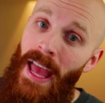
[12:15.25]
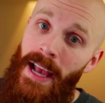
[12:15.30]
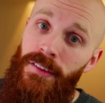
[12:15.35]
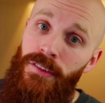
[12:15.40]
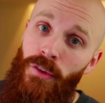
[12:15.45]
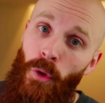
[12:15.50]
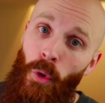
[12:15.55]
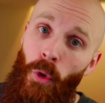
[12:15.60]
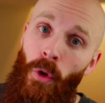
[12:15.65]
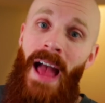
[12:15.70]

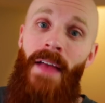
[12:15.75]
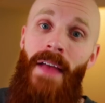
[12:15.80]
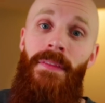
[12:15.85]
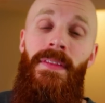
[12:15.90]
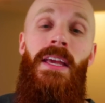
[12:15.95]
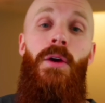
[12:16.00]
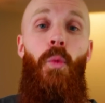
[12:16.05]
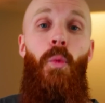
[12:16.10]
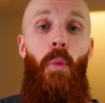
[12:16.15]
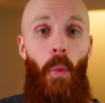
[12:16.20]
next door at
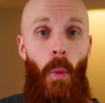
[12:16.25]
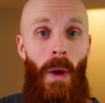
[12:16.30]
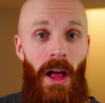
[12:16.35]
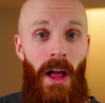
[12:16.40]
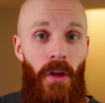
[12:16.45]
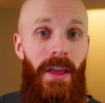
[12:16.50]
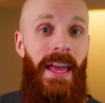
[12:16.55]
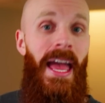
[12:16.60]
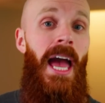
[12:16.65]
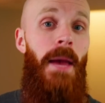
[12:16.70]
the
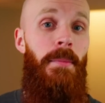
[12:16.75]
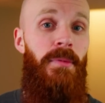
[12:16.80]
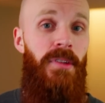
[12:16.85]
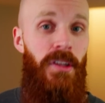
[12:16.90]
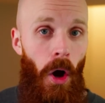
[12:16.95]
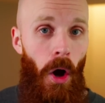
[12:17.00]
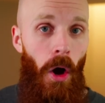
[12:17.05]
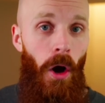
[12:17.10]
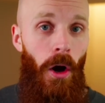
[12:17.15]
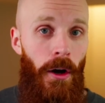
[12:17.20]
well-kept
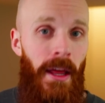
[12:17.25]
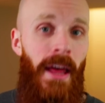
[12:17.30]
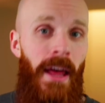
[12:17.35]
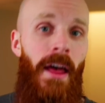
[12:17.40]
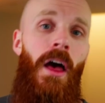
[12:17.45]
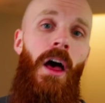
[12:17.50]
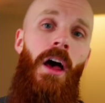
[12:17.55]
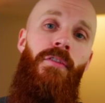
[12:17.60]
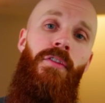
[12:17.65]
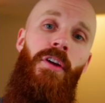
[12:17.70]
yard
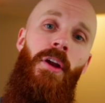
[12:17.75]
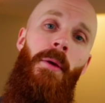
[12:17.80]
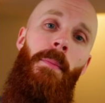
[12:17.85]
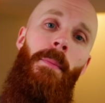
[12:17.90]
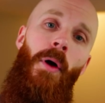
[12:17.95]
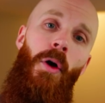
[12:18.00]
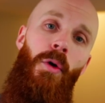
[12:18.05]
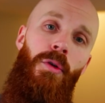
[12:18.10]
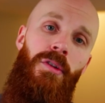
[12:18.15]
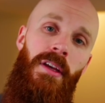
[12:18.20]
of an
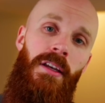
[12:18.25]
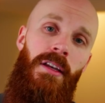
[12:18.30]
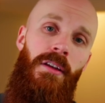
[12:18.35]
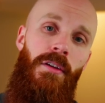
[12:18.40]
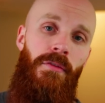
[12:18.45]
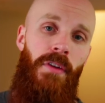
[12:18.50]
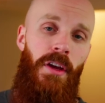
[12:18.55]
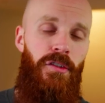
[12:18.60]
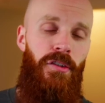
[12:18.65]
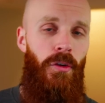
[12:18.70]
opposing
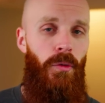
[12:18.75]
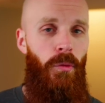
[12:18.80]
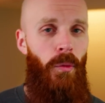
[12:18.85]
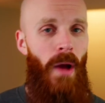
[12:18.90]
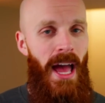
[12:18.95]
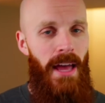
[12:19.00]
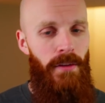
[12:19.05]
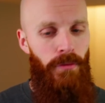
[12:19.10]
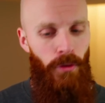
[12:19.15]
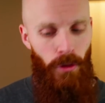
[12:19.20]
division
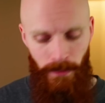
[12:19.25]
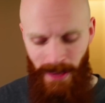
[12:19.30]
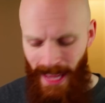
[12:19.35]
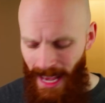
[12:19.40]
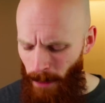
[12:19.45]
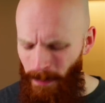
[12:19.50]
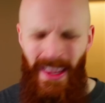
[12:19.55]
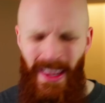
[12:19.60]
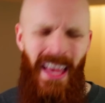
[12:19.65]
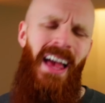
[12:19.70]
rival.
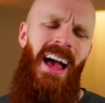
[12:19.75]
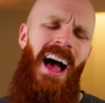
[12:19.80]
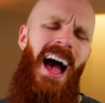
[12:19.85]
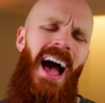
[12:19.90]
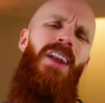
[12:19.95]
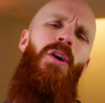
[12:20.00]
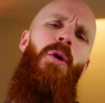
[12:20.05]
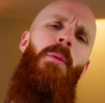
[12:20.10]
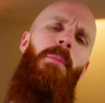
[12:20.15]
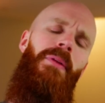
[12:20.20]
Now,
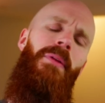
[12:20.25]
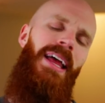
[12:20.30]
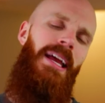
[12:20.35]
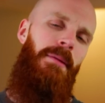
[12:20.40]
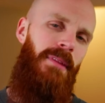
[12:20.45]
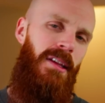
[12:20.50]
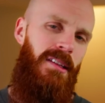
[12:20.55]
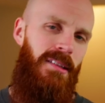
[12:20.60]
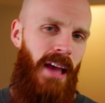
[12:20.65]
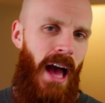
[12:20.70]
I don't
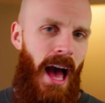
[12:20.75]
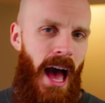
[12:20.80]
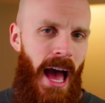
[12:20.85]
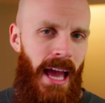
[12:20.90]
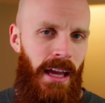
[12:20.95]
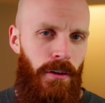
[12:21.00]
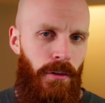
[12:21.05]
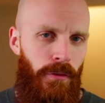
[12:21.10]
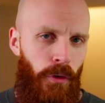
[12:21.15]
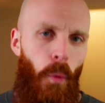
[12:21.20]
blame this
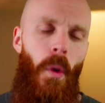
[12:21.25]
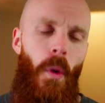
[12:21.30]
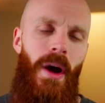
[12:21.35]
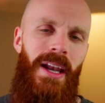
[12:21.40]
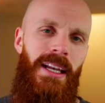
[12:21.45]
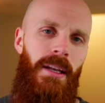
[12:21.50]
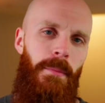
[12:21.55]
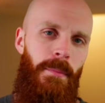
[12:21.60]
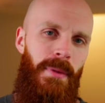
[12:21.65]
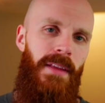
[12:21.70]
guy for
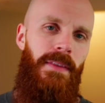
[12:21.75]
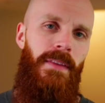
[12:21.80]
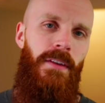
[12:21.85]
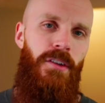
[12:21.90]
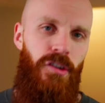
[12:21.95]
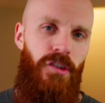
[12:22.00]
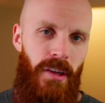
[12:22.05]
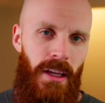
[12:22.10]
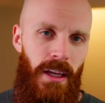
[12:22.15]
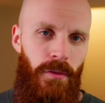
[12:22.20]
wanting to beat the
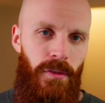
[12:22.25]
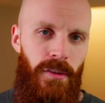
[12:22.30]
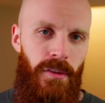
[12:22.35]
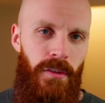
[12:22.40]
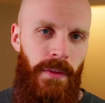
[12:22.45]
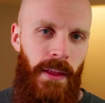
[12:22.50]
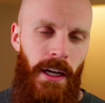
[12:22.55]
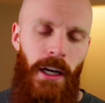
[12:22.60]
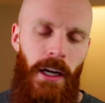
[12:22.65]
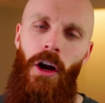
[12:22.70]

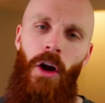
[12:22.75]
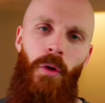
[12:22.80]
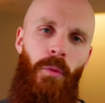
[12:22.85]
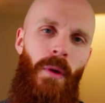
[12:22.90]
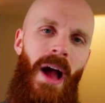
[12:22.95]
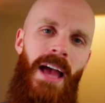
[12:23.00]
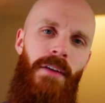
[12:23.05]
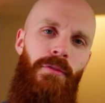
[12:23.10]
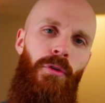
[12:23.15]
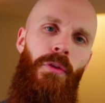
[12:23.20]
Chiefs. Their
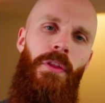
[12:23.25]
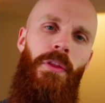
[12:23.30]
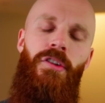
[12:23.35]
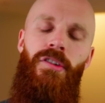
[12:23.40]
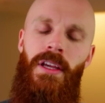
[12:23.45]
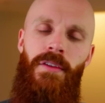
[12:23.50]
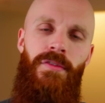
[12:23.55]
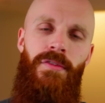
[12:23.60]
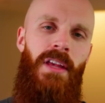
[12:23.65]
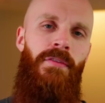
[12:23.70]
arrival, the
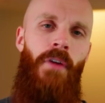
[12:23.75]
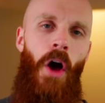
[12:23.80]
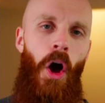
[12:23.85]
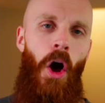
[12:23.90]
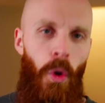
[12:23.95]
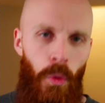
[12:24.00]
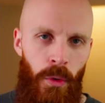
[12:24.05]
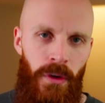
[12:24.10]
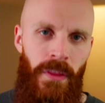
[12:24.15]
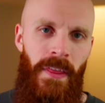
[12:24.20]
Chiefs have
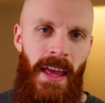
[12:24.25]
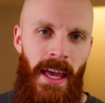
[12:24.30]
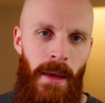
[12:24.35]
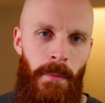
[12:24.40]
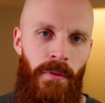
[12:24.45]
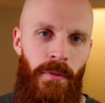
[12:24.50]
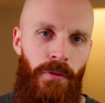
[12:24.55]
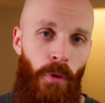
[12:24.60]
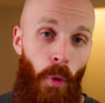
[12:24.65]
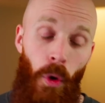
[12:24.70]
owned
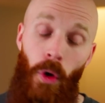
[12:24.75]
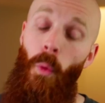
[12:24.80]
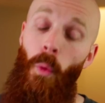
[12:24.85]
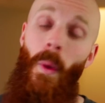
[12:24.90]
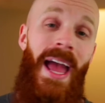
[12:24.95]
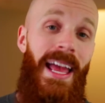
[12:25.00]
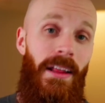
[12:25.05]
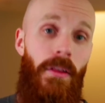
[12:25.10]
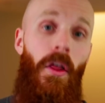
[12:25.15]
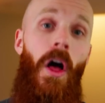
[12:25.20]
them for
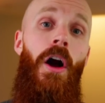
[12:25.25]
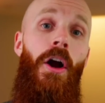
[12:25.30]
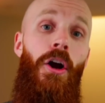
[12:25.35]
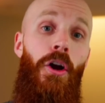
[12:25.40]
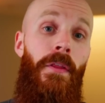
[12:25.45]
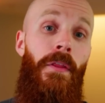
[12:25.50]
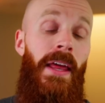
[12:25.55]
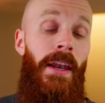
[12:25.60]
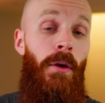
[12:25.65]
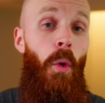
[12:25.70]
way
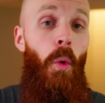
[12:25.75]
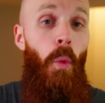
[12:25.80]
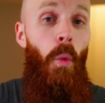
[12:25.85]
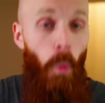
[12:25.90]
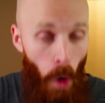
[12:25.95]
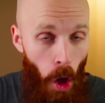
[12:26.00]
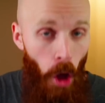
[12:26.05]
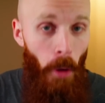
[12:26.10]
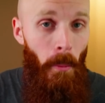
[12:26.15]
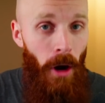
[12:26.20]
longer than
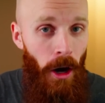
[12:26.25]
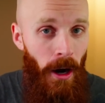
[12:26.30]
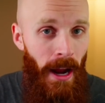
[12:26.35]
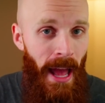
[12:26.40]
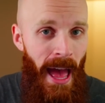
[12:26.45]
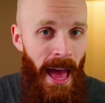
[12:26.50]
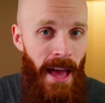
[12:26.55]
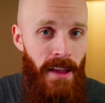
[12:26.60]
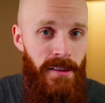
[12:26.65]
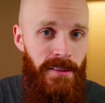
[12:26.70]
Walmart
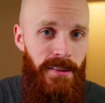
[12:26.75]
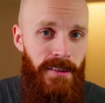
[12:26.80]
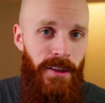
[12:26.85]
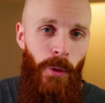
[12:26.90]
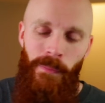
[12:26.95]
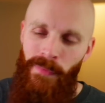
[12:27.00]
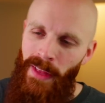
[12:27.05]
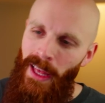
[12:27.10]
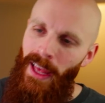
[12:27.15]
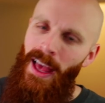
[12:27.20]
has,
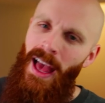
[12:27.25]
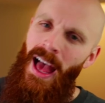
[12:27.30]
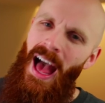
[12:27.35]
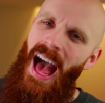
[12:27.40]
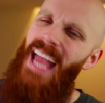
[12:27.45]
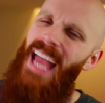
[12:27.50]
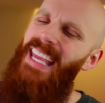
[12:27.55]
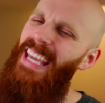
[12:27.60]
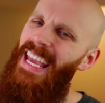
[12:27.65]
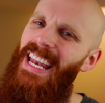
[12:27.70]
so
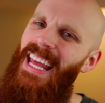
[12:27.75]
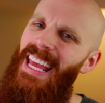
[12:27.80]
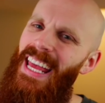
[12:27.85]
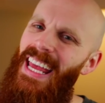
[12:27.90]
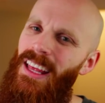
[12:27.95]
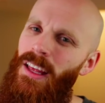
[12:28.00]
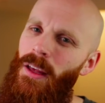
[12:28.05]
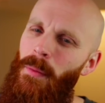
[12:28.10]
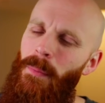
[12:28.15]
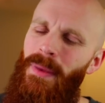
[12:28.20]
I get
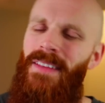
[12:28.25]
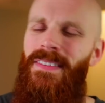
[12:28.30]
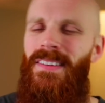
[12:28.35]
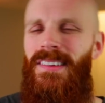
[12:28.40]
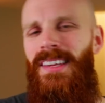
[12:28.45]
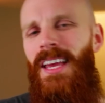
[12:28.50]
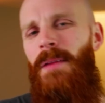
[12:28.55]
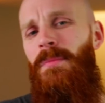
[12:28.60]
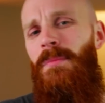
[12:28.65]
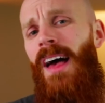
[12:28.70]
it, but at
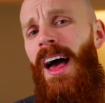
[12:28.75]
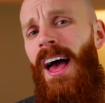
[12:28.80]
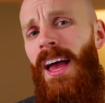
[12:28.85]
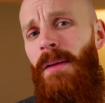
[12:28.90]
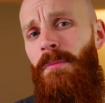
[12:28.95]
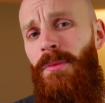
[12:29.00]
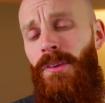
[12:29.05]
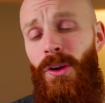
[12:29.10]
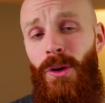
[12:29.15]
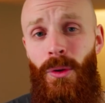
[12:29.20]
the same
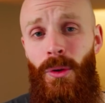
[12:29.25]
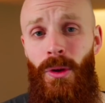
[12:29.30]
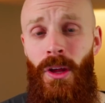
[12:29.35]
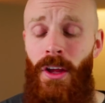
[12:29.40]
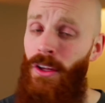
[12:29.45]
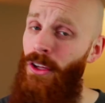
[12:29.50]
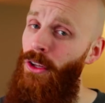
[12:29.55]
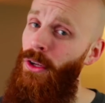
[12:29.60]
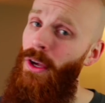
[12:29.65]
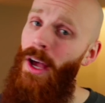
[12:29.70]
time, dude,
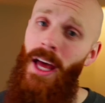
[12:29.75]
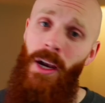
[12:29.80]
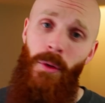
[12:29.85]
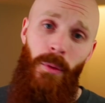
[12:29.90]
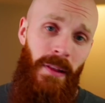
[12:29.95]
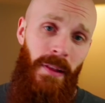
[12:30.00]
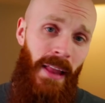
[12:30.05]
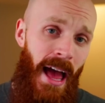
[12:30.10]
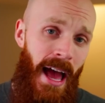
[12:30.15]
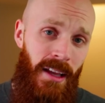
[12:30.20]
you gotta
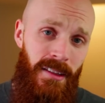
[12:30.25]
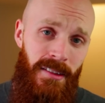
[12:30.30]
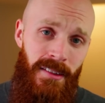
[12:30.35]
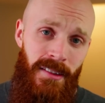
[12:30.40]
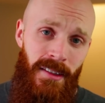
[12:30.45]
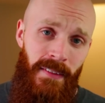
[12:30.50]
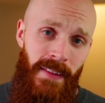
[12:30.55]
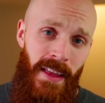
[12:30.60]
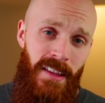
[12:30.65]
relax.